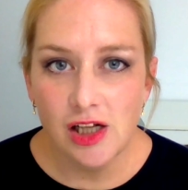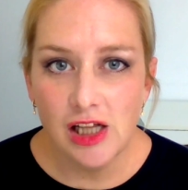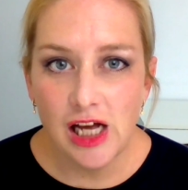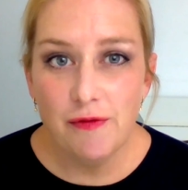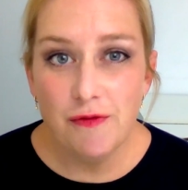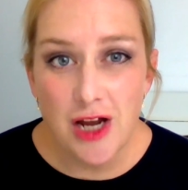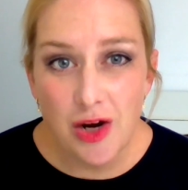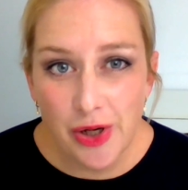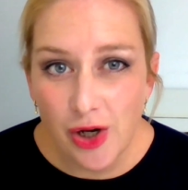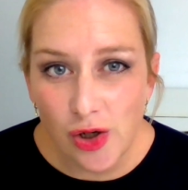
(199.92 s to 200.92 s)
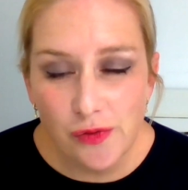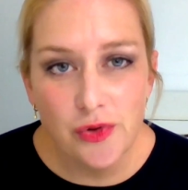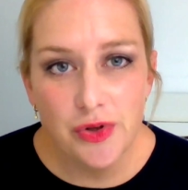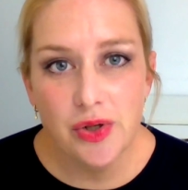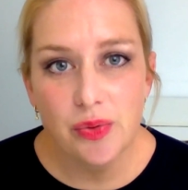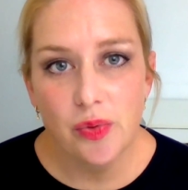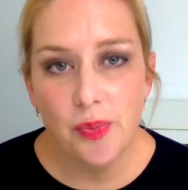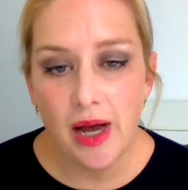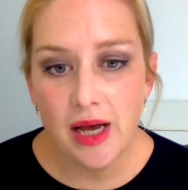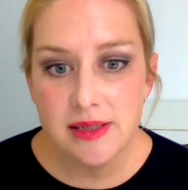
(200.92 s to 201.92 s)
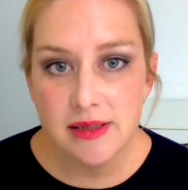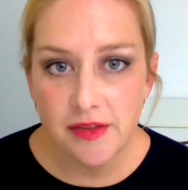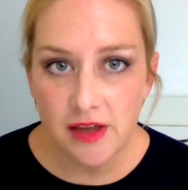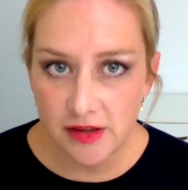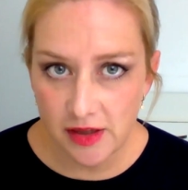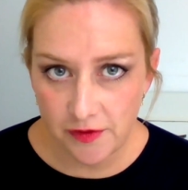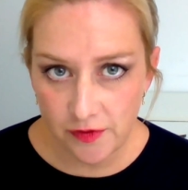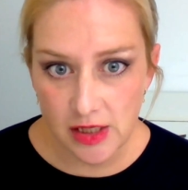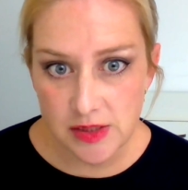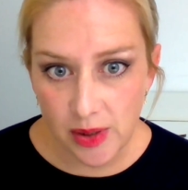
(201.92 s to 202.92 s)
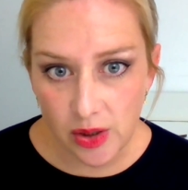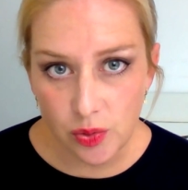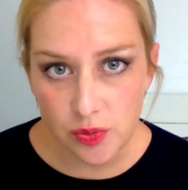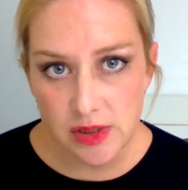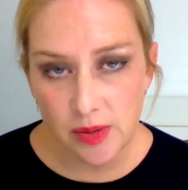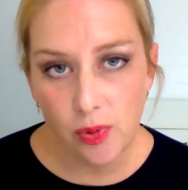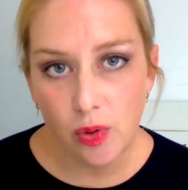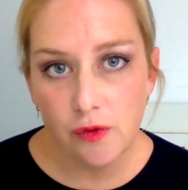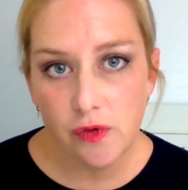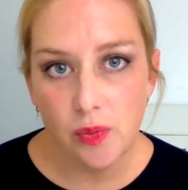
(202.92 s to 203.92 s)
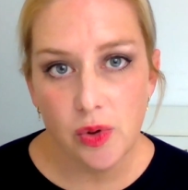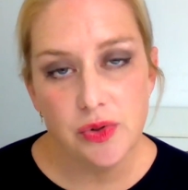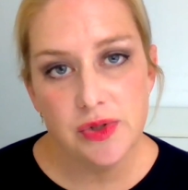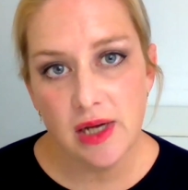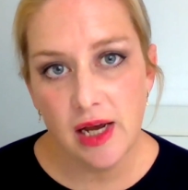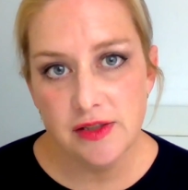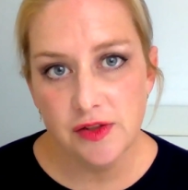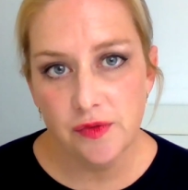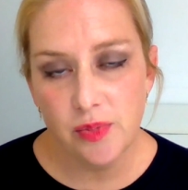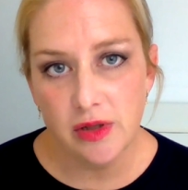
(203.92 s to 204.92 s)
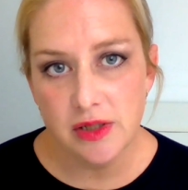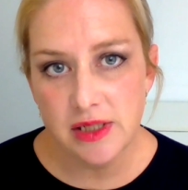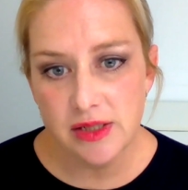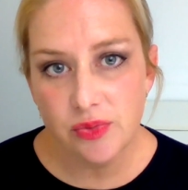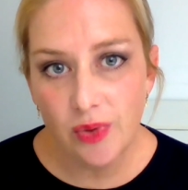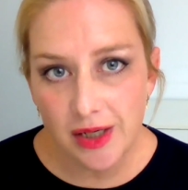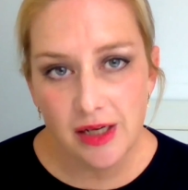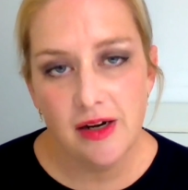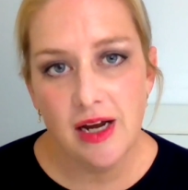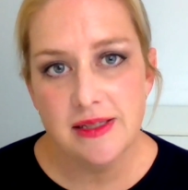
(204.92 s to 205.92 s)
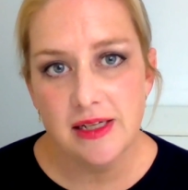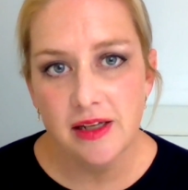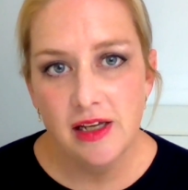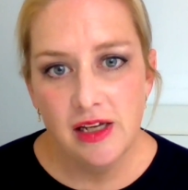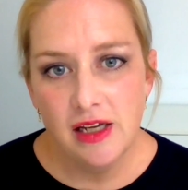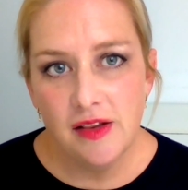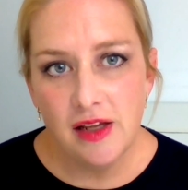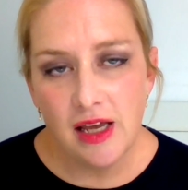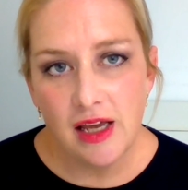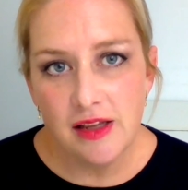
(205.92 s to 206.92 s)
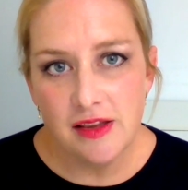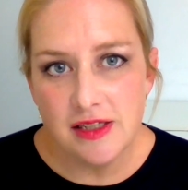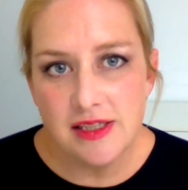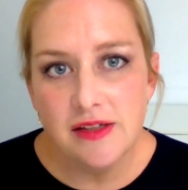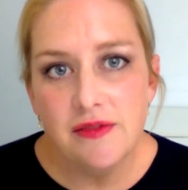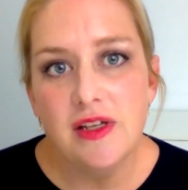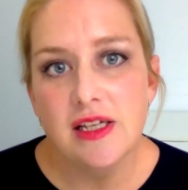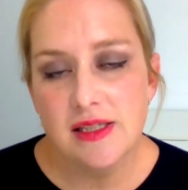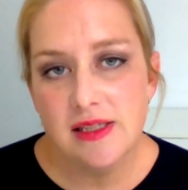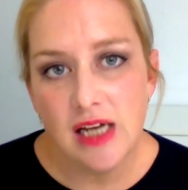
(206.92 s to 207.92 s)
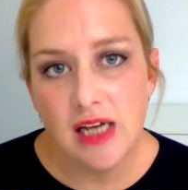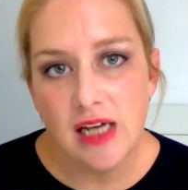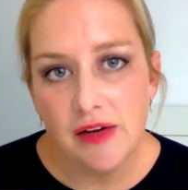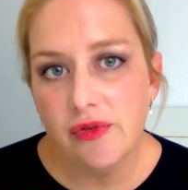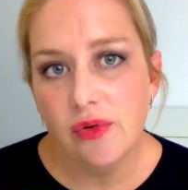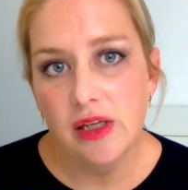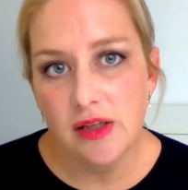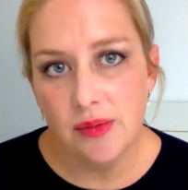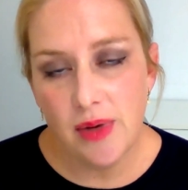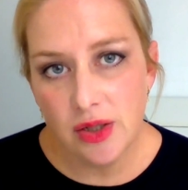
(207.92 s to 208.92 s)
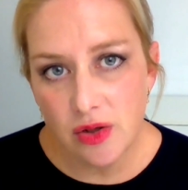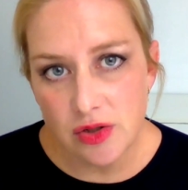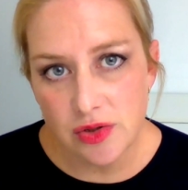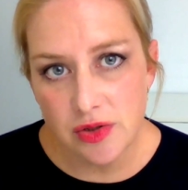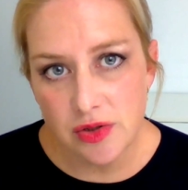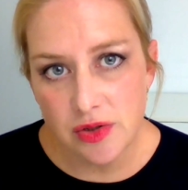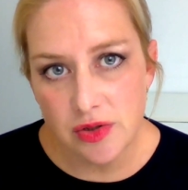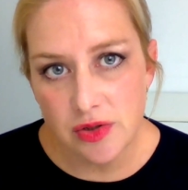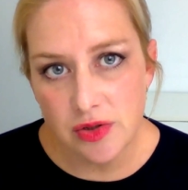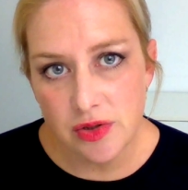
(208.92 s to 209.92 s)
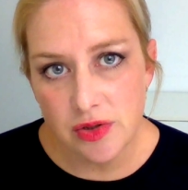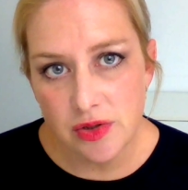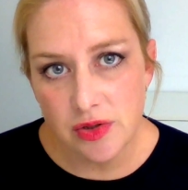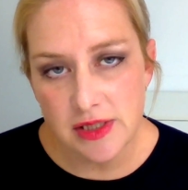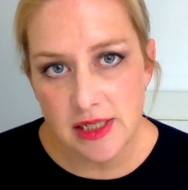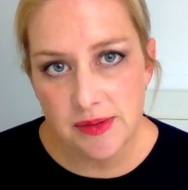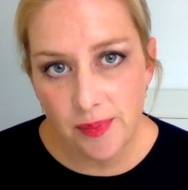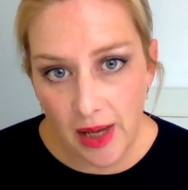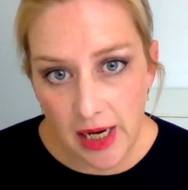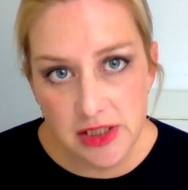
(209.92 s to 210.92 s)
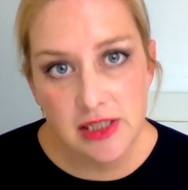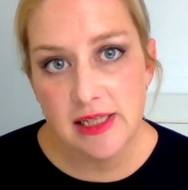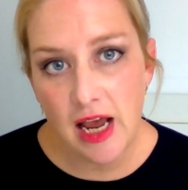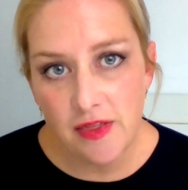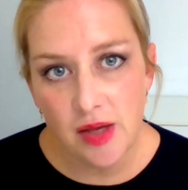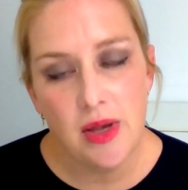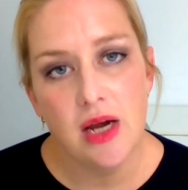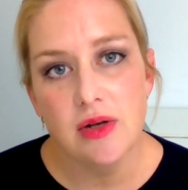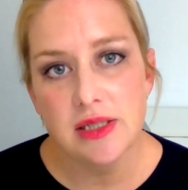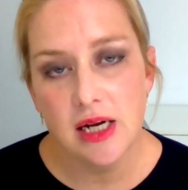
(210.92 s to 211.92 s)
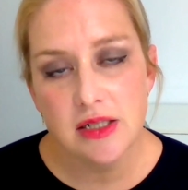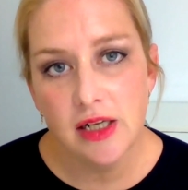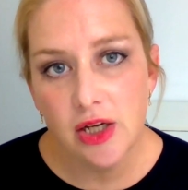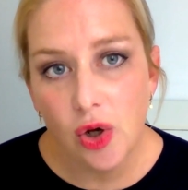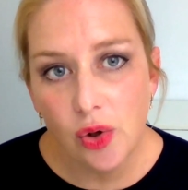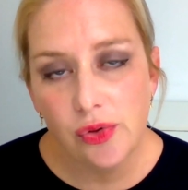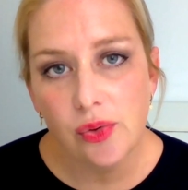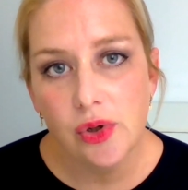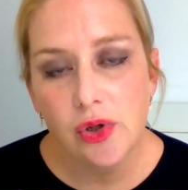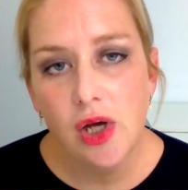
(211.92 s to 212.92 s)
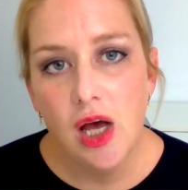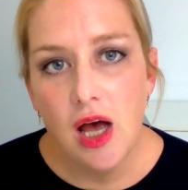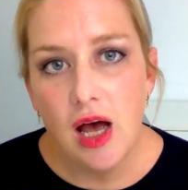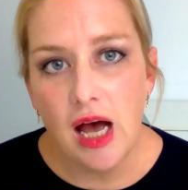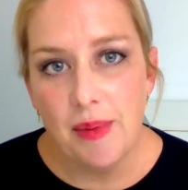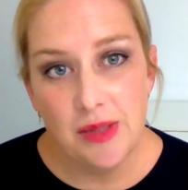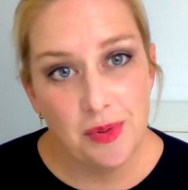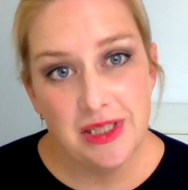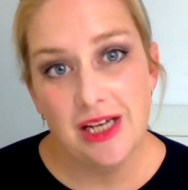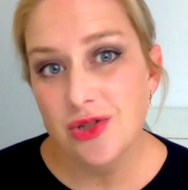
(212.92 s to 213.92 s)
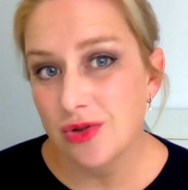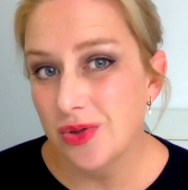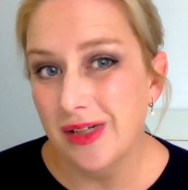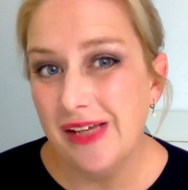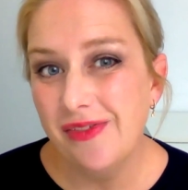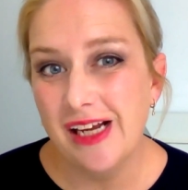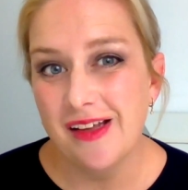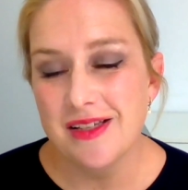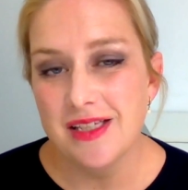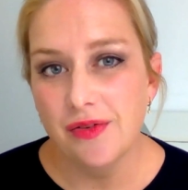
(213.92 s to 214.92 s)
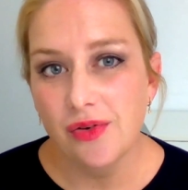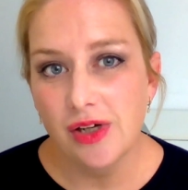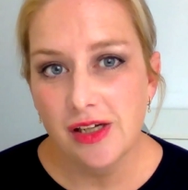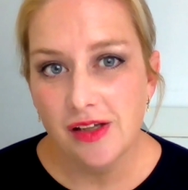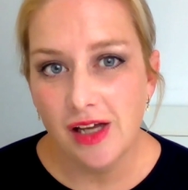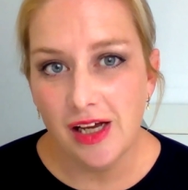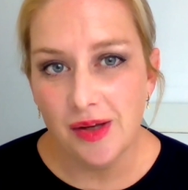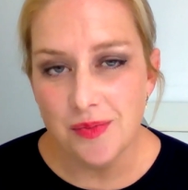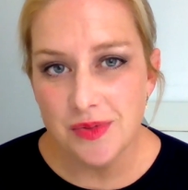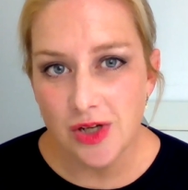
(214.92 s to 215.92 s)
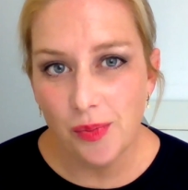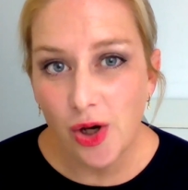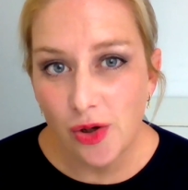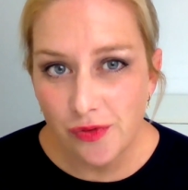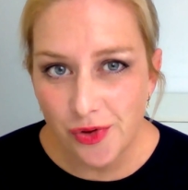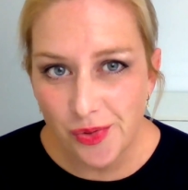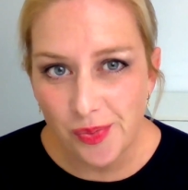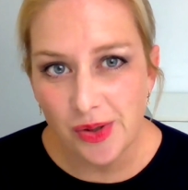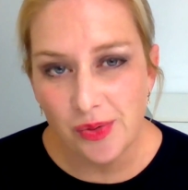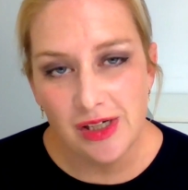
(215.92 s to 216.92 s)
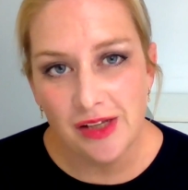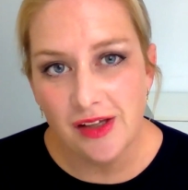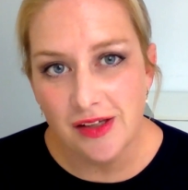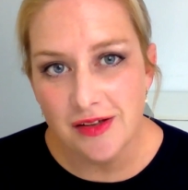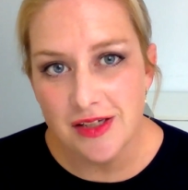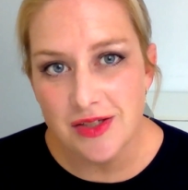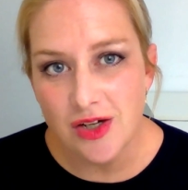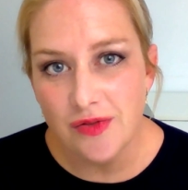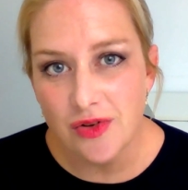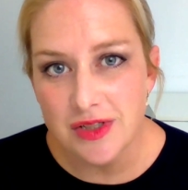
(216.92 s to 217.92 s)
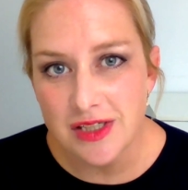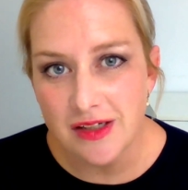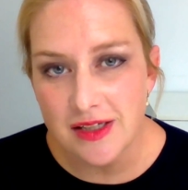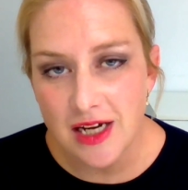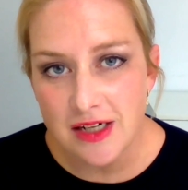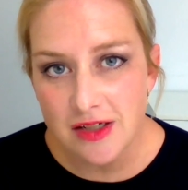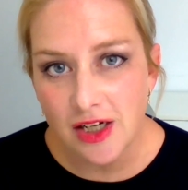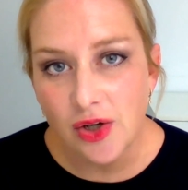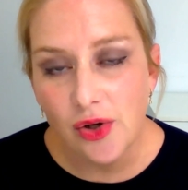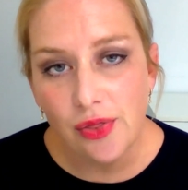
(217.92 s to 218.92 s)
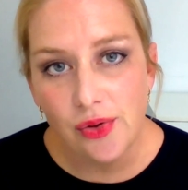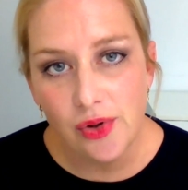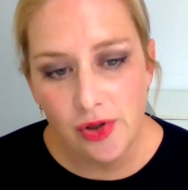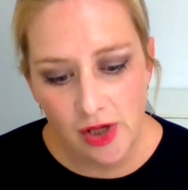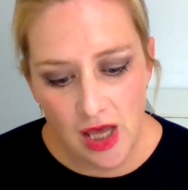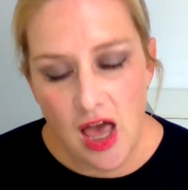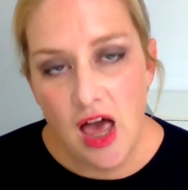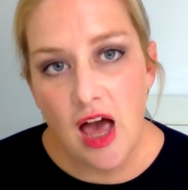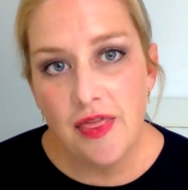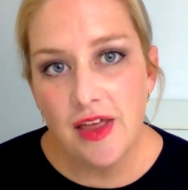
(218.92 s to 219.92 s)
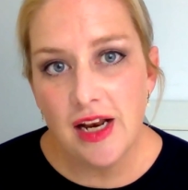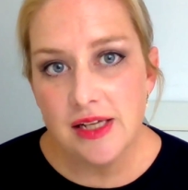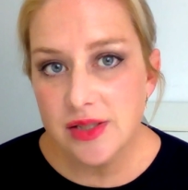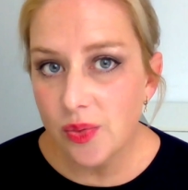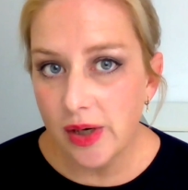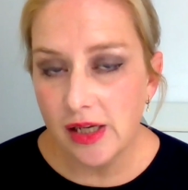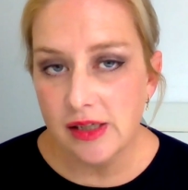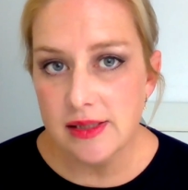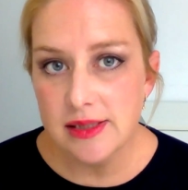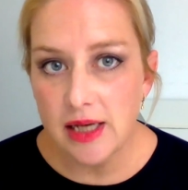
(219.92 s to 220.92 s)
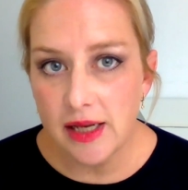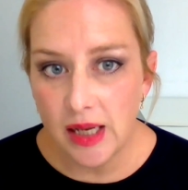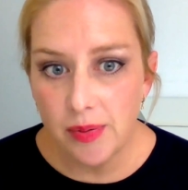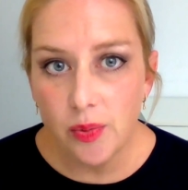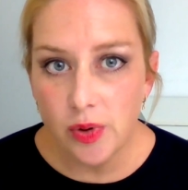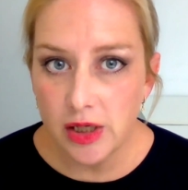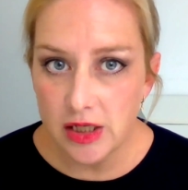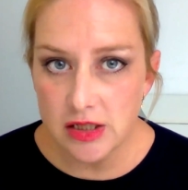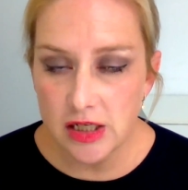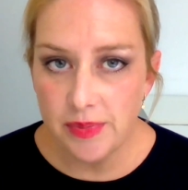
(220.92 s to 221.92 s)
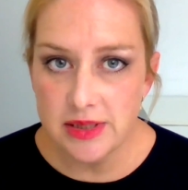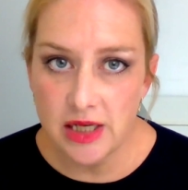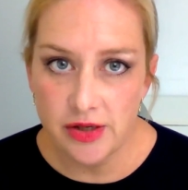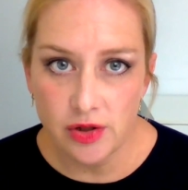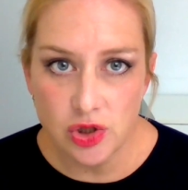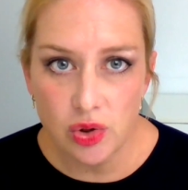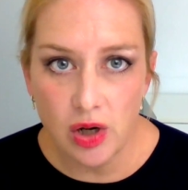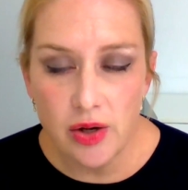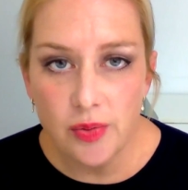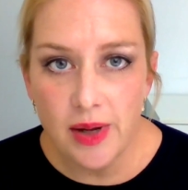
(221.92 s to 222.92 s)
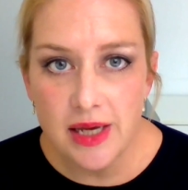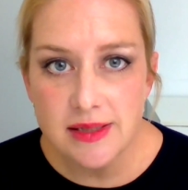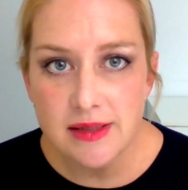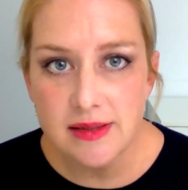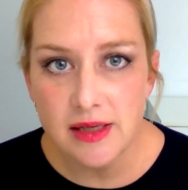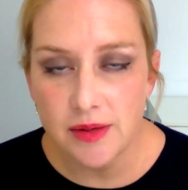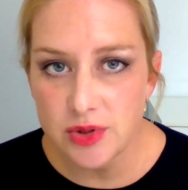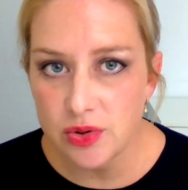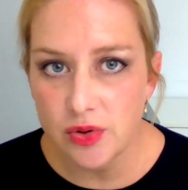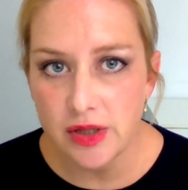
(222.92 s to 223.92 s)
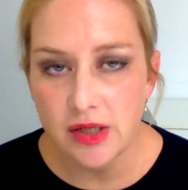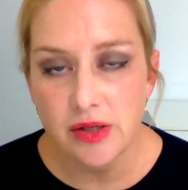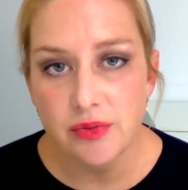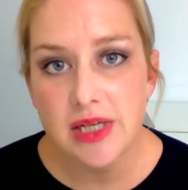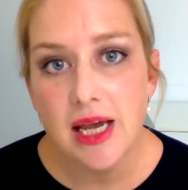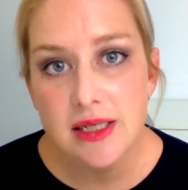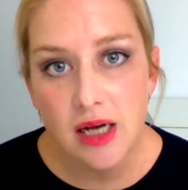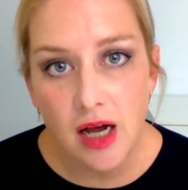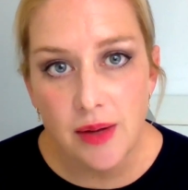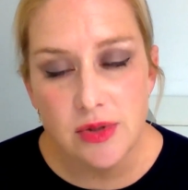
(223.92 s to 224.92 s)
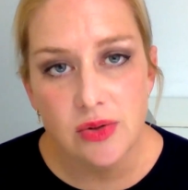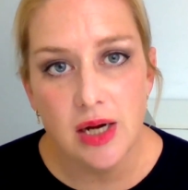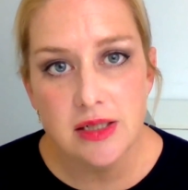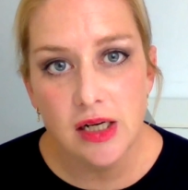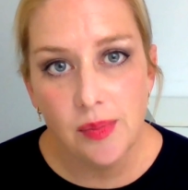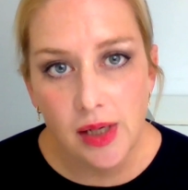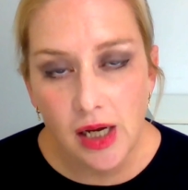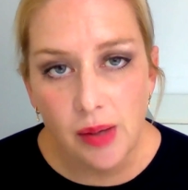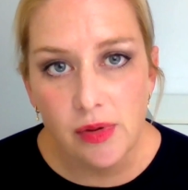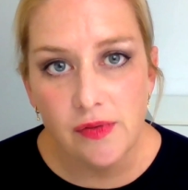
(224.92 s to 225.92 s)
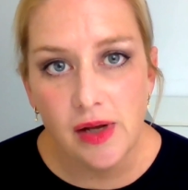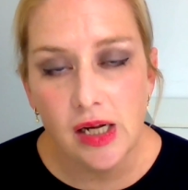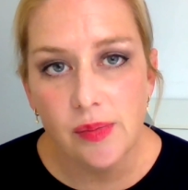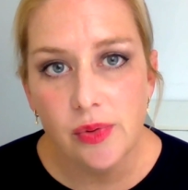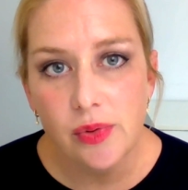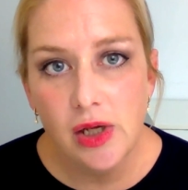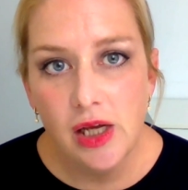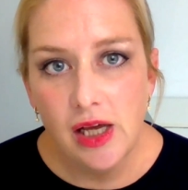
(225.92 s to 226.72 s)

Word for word: Oh, I'm very hopeful that it will pass. I think that there's been good support from all sides of politics, recognising the the severe suffering that mitochondria arterial disease patients and their parents actually go through um, and the potential to alleviate that suffering. Um, so I'm hopeful that nothing is over until it's actually gone through. And then as to when it can start up, it would initially be done on a trial basis, and I'm sure that it will take time to actually become available.